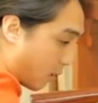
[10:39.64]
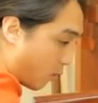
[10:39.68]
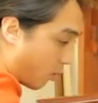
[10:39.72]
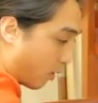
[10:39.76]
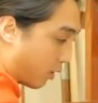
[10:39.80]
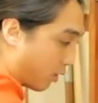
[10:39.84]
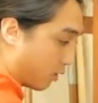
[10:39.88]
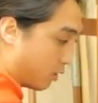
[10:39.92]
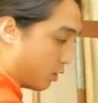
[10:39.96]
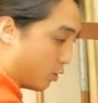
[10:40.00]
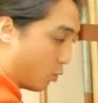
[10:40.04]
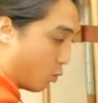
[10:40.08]

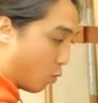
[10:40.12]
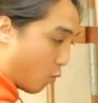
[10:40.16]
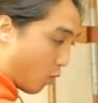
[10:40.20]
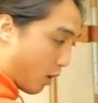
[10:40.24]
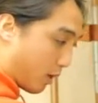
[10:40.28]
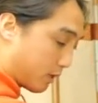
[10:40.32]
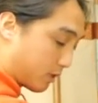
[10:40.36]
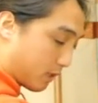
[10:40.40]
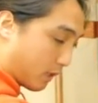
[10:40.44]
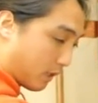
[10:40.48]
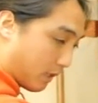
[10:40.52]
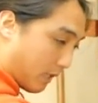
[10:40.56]
lower. You
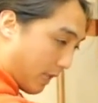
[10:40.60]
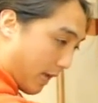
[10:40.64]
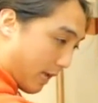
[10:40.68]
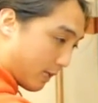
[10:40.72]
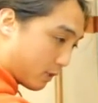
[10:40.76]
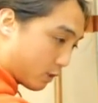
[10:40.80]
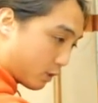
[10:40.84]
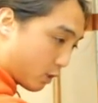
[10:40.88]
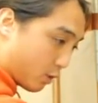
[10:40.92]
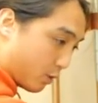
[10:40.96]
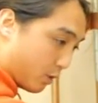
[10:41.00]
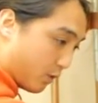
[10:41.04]
want to
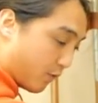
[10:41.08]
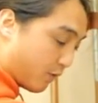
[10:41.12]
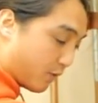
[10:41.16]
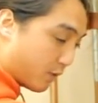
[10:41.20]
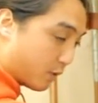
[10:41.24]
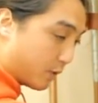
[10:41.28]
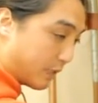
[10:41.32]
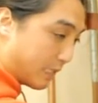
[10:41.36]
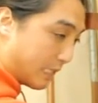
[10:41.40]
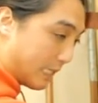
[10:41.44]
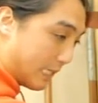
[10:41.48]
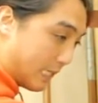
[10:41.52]
lay so you
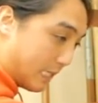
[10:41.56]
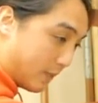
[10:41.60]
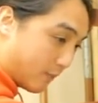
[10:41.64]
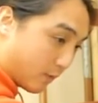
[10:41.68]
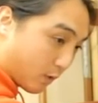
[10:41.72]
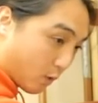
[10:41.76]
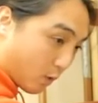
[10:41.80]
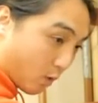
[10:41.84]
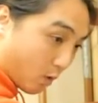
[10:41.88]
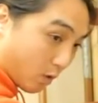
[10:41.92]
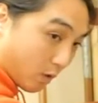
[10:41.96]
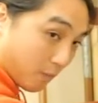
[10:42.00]
feel
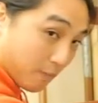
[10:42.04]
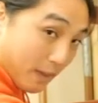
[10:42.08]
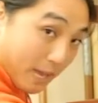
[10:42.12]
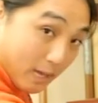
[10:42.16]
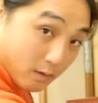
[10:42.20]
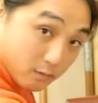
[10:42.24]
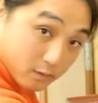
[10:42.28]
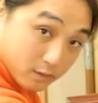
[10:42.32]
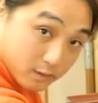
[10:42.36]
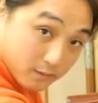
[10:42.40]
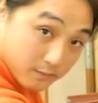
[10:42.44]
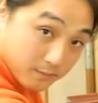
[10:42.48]
even all
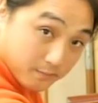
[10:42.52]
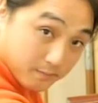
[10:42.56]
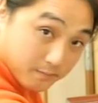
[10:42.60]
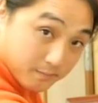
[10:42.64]
about.